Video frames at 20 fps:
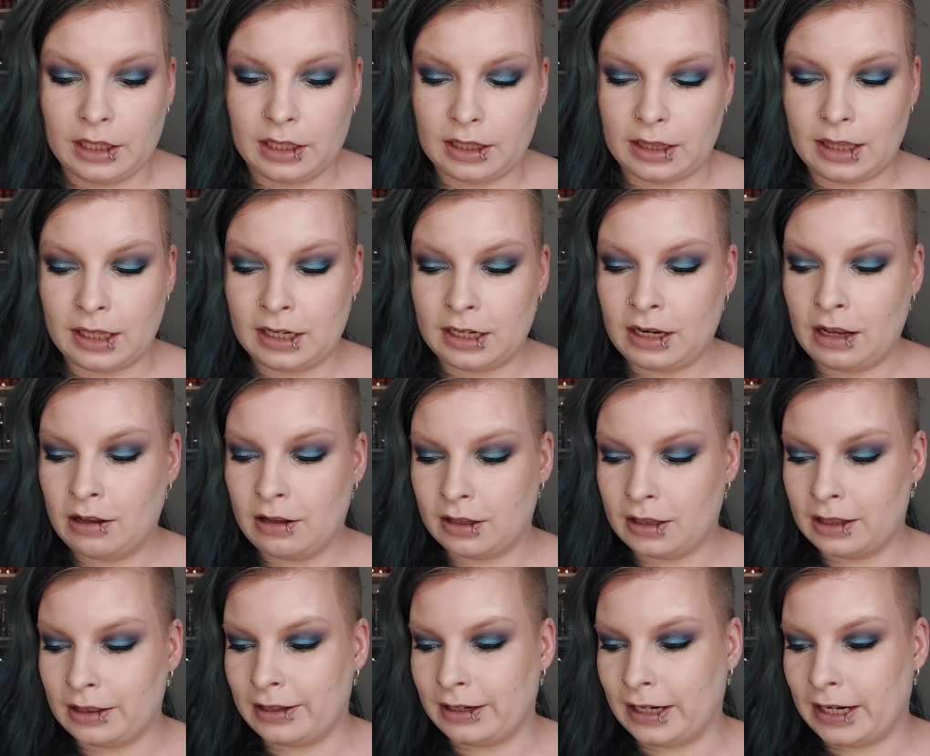Then
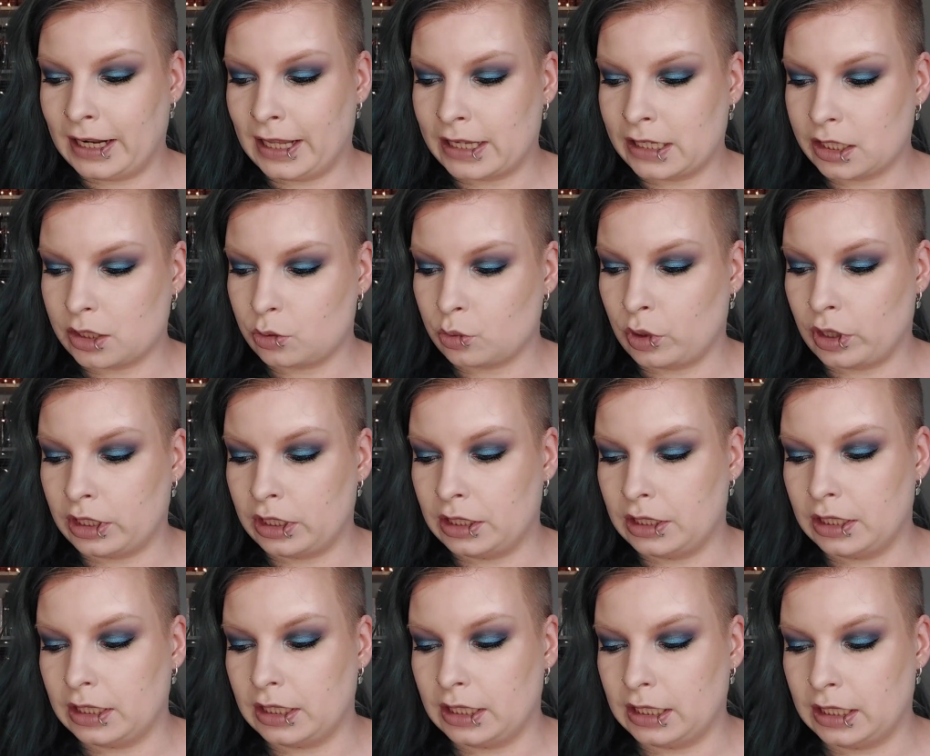the last one
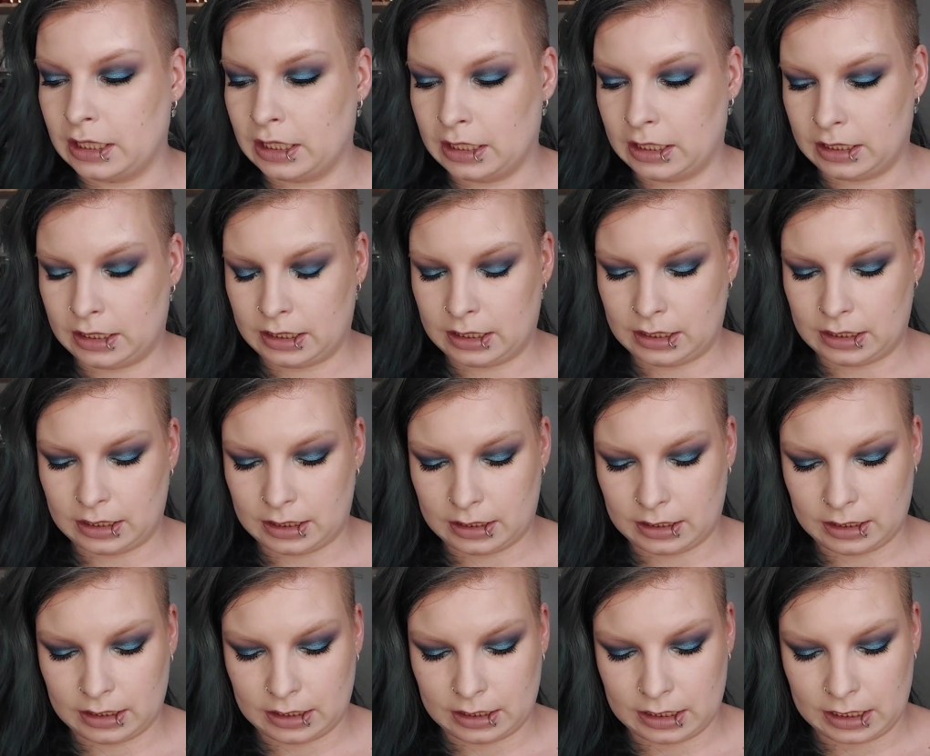is
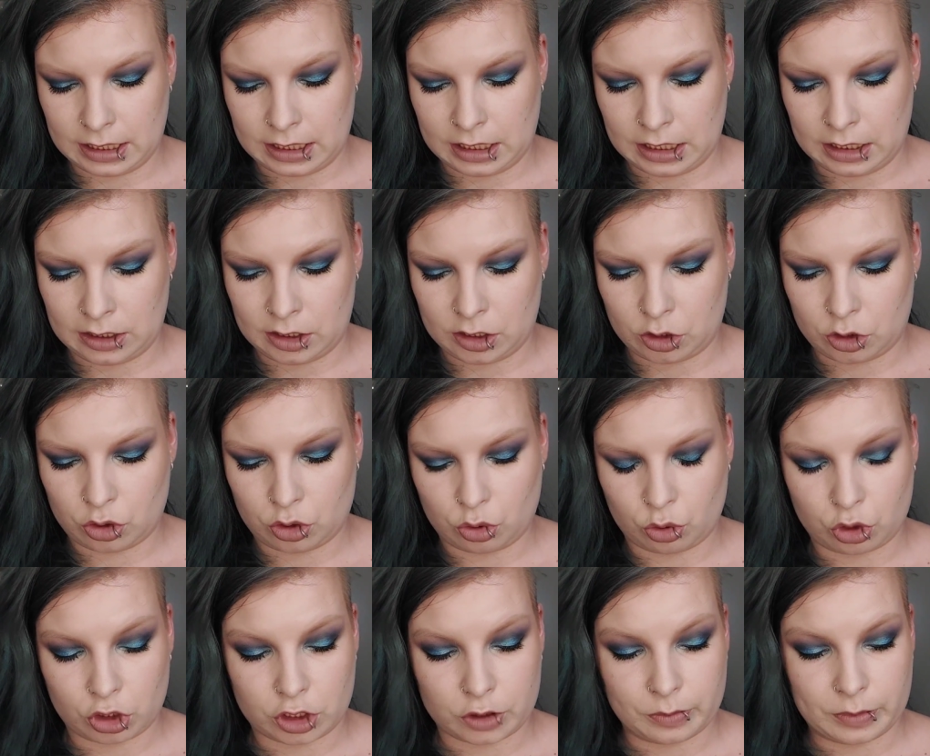a
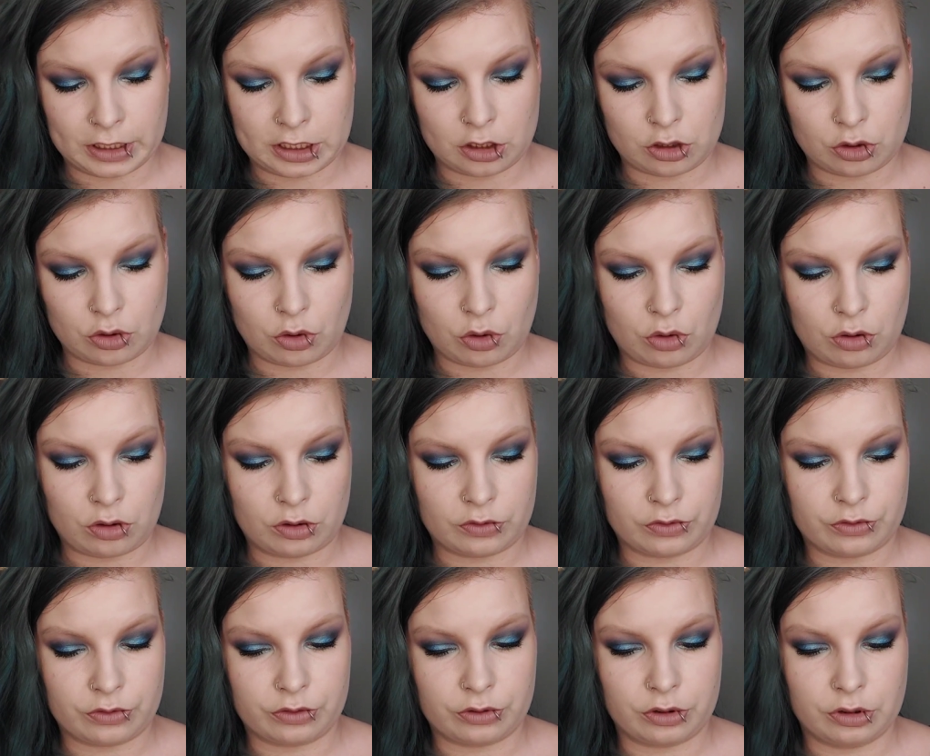assortment of
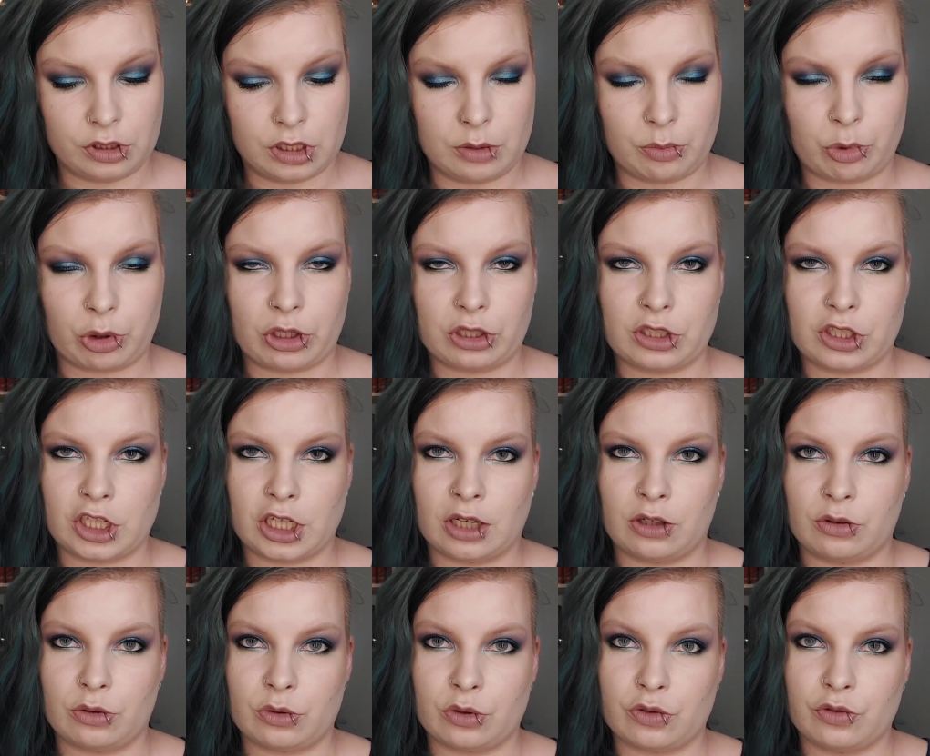depotted
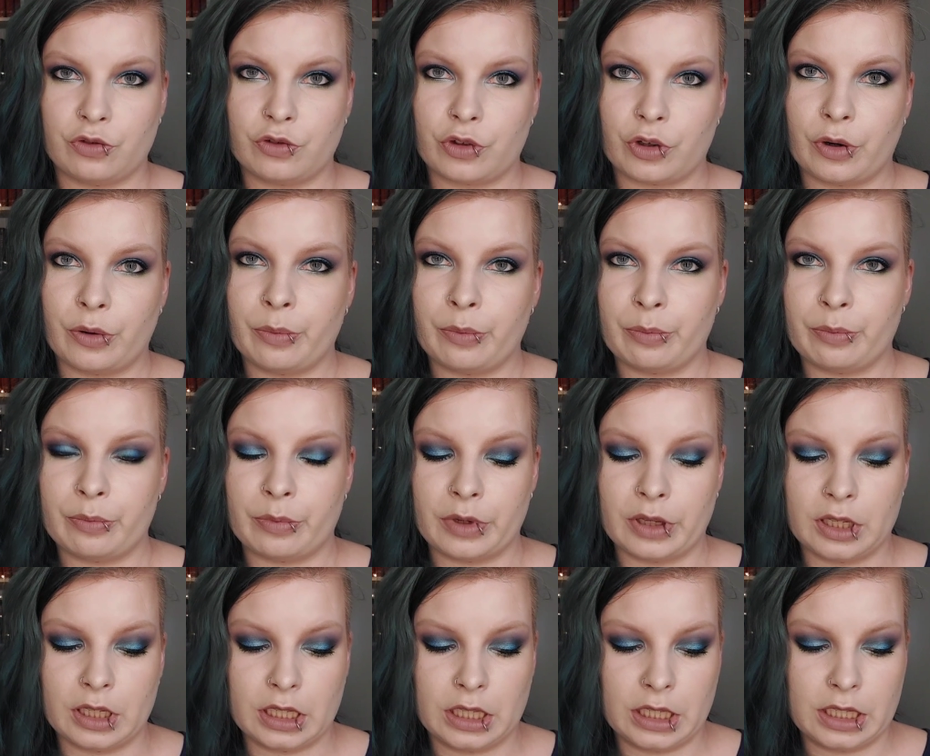shadows from
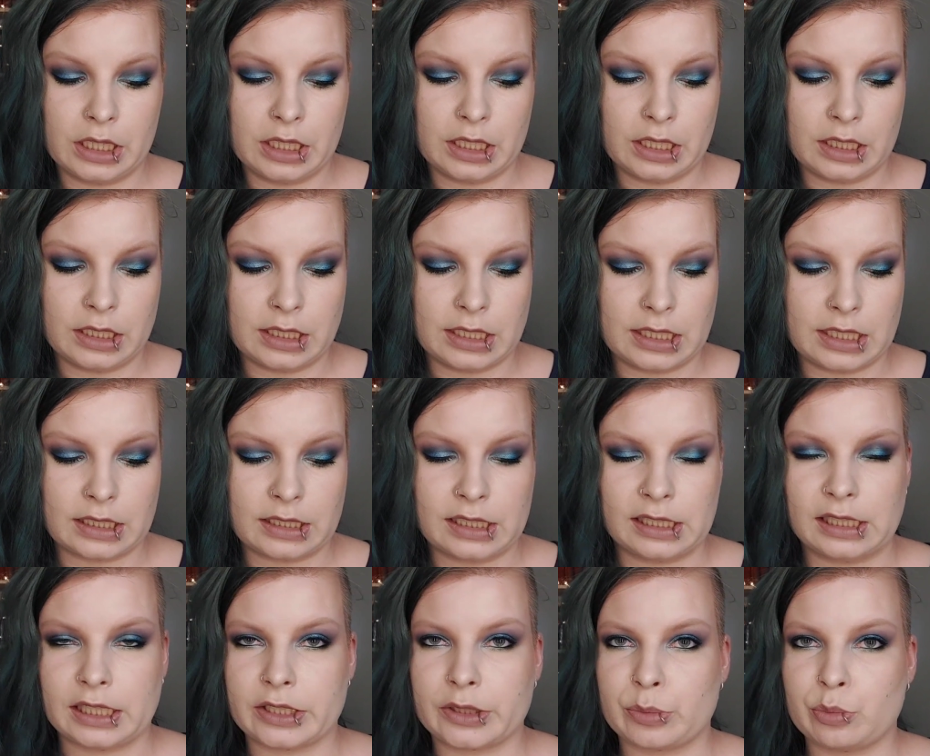Dia de
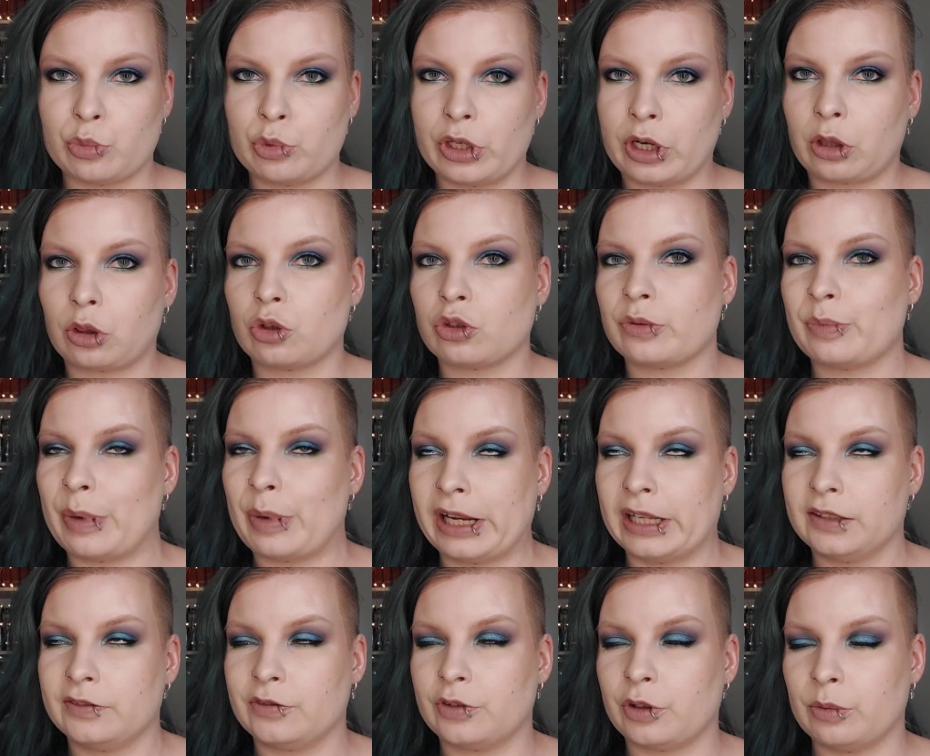los Muertos
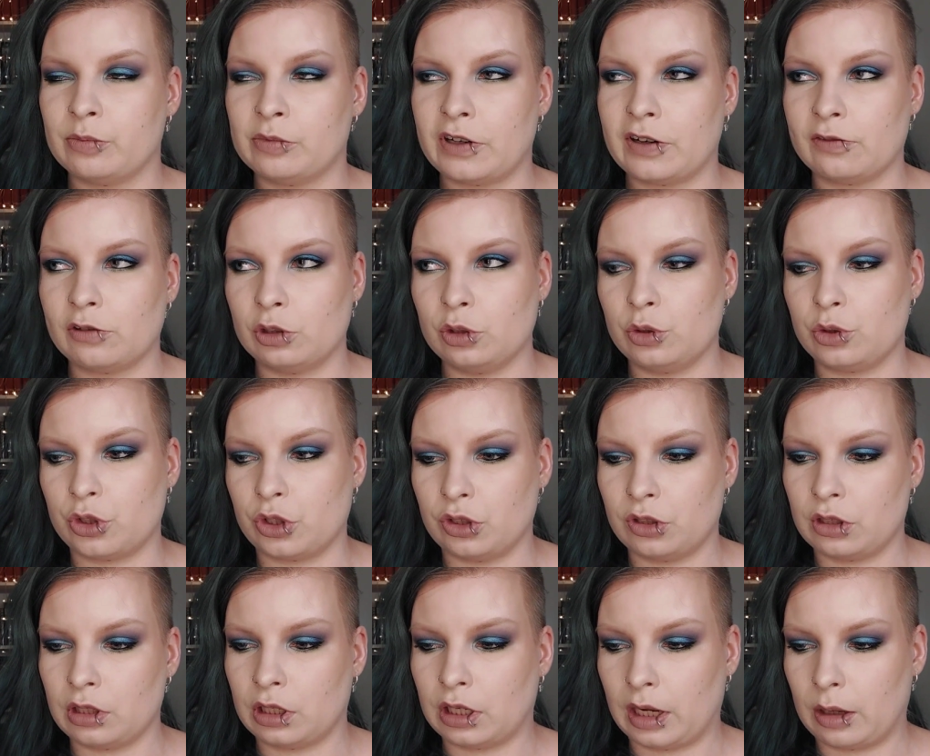palette from Revolution
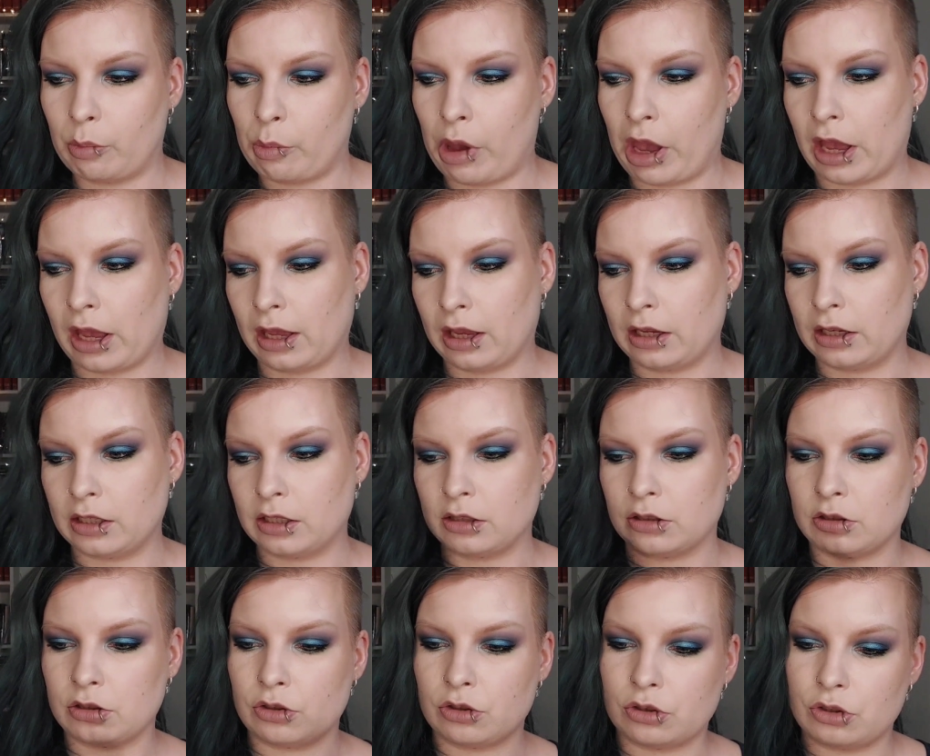that I
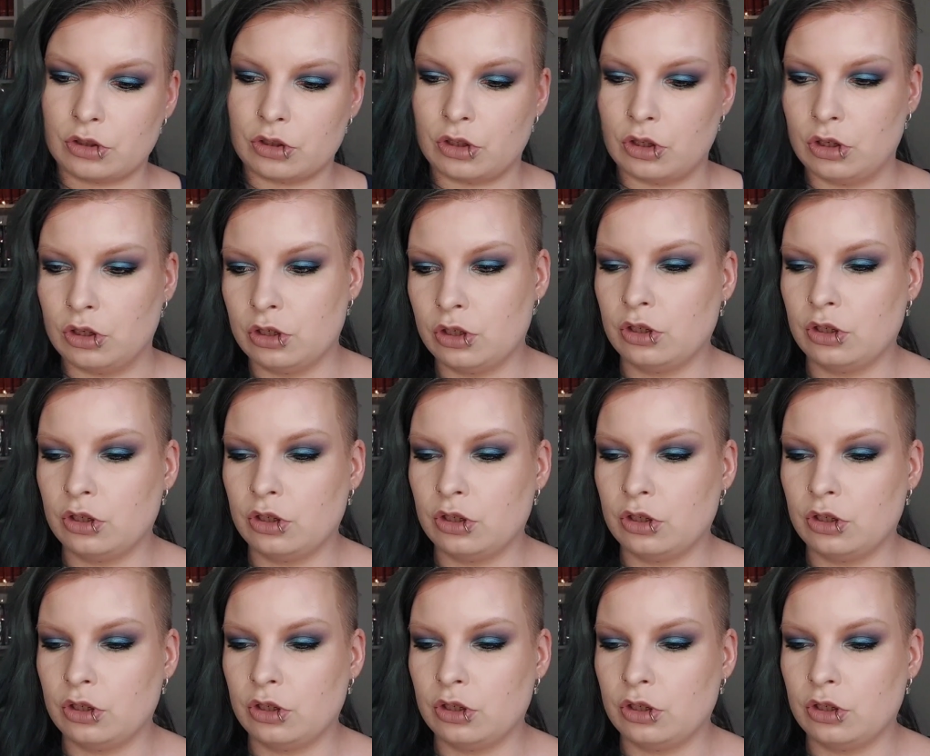panned